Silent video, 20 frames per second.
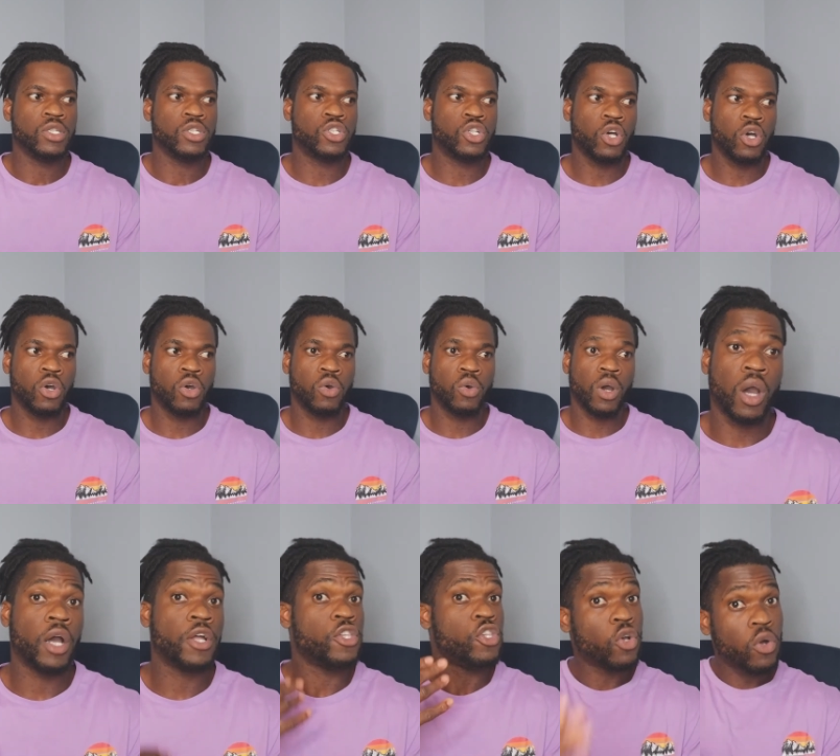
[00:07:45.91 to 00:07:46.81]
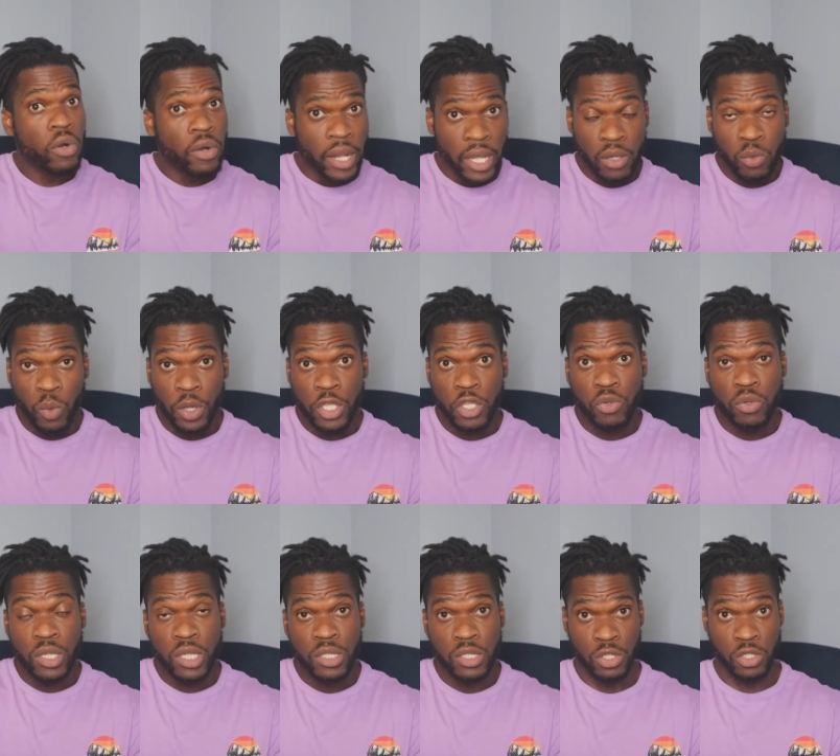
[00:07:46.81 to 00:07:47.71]
So on your end, what
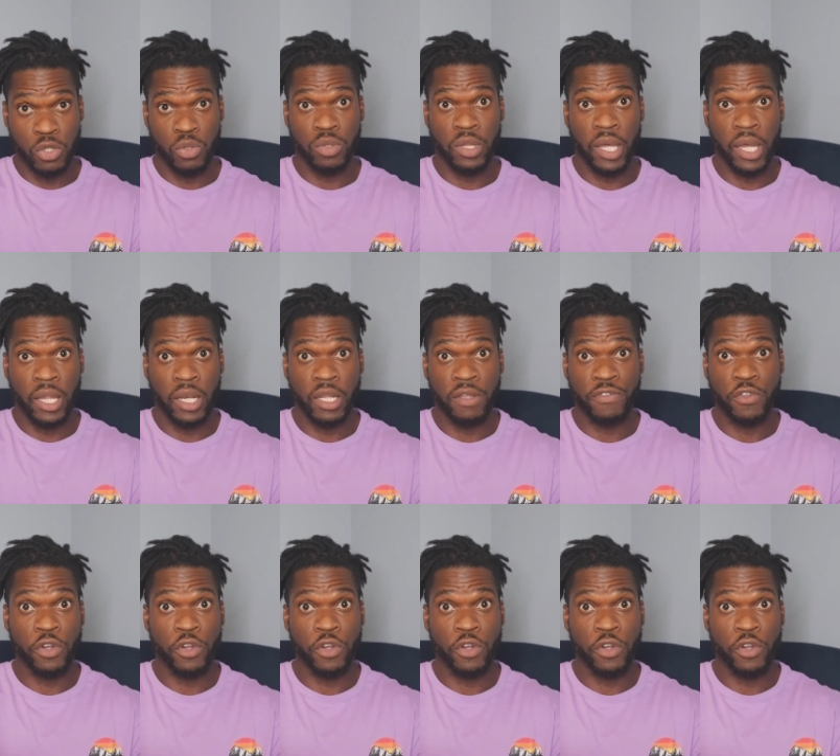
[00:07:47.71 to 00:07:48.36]
you need to do then,